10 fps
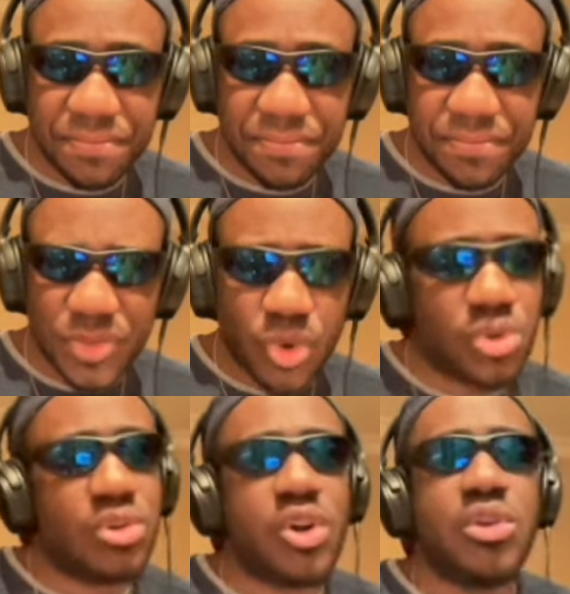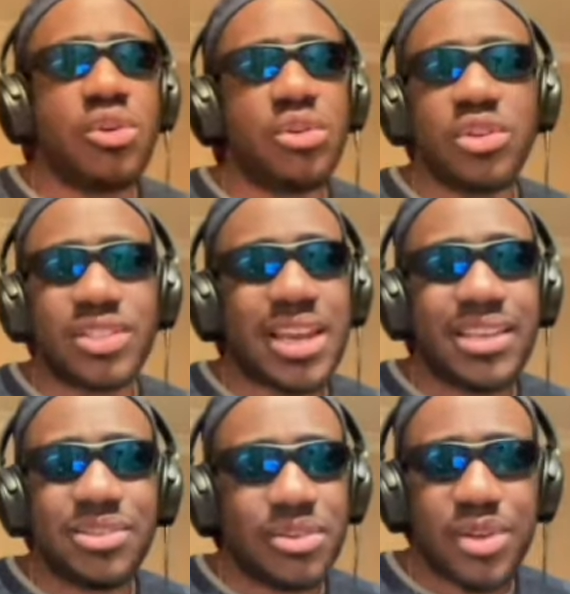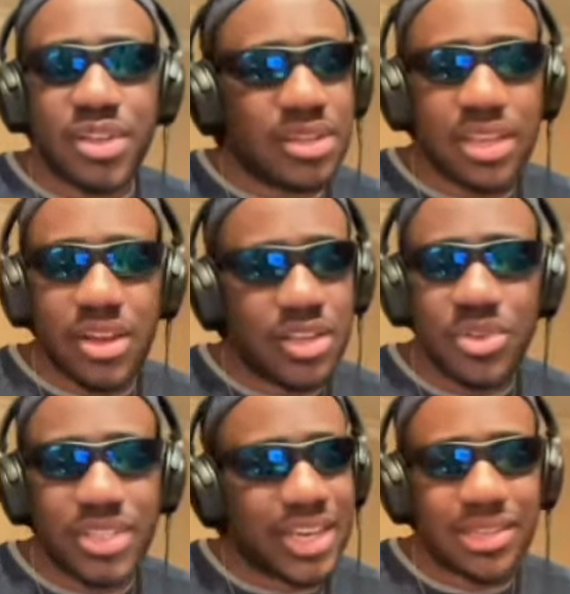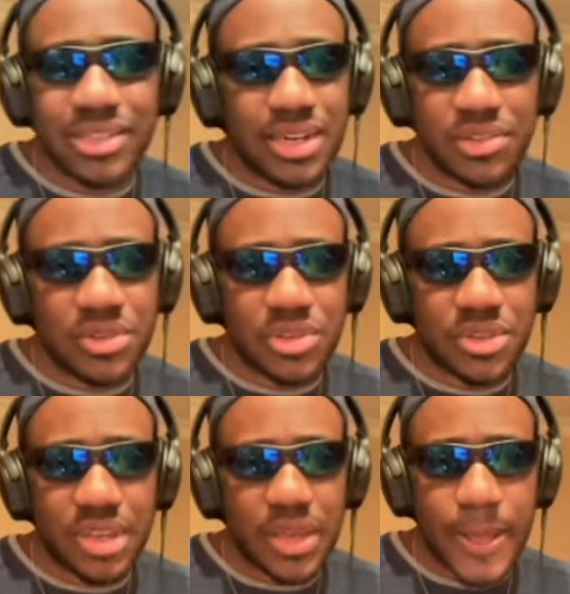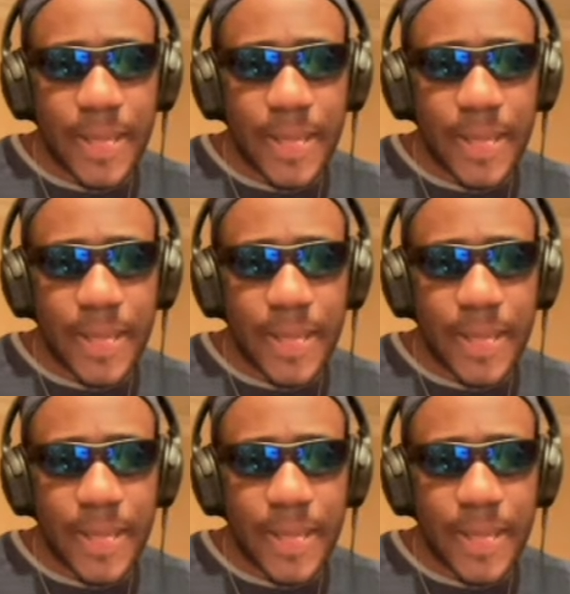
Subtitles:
No. Sterling's not... He's not taking Sterling to this thing.